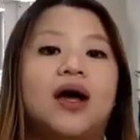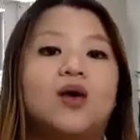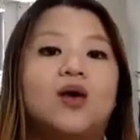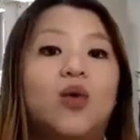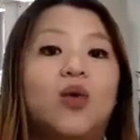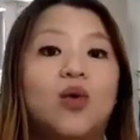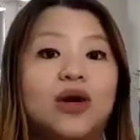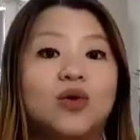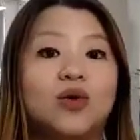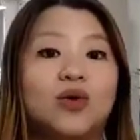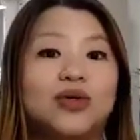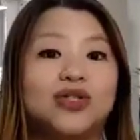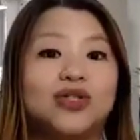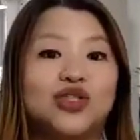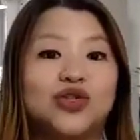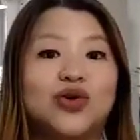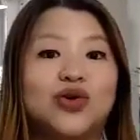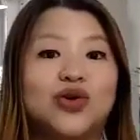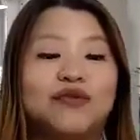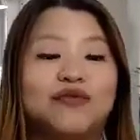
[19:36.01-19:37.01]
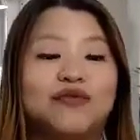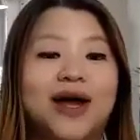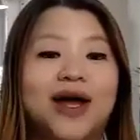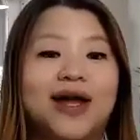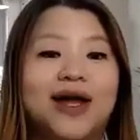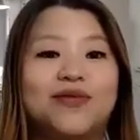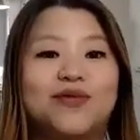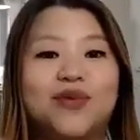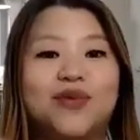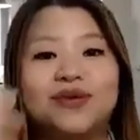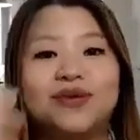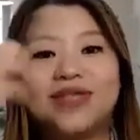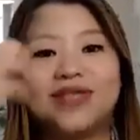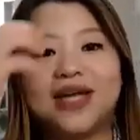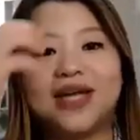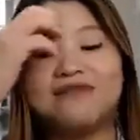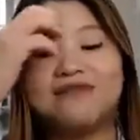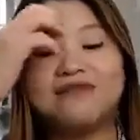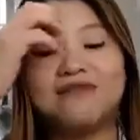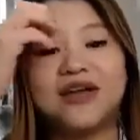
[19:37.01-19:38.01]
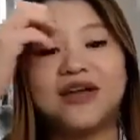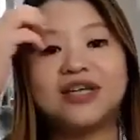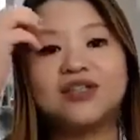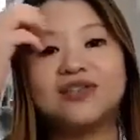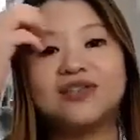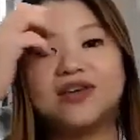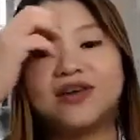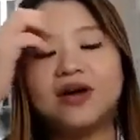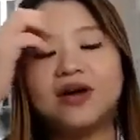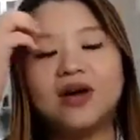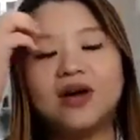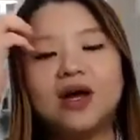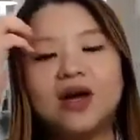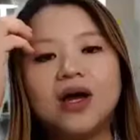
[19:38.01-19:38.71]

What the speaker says: quote unquote certified real estate investor.